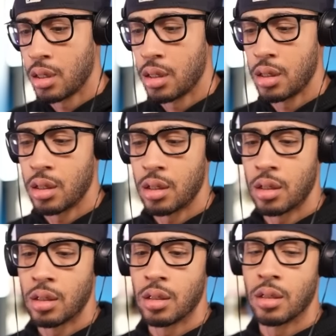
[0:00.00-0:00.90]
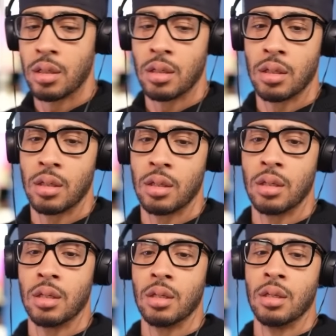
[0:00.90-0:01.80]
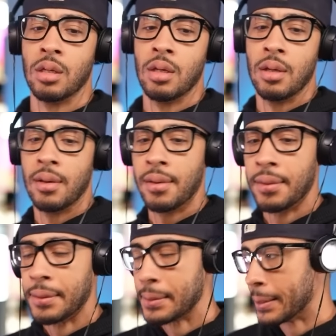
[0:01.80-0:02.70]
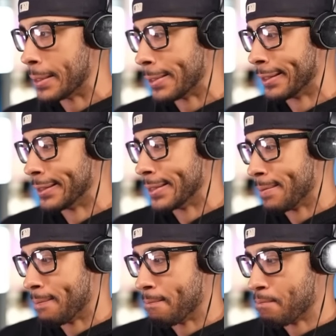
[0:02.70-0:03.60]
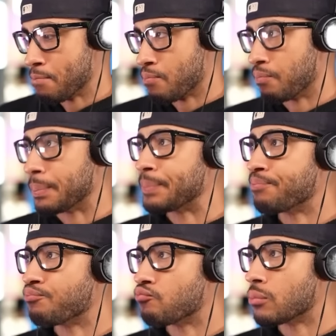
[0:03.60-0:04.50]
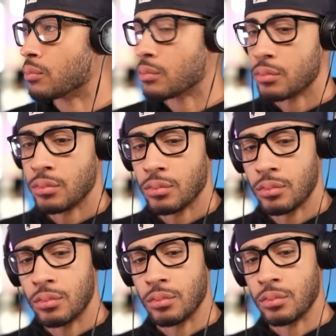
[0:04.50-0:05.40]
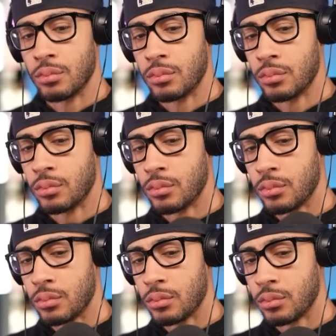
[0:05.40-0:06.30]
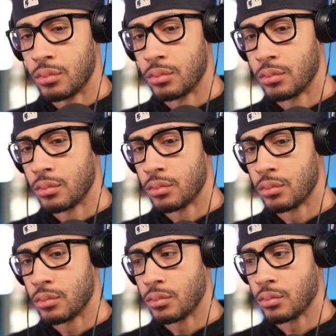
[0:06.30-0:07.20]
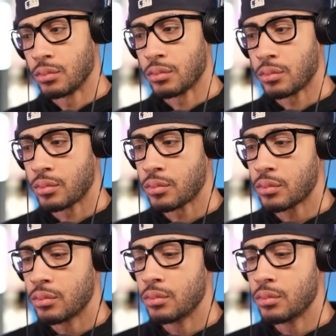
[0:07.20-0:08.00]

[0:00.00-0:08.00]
[no speech]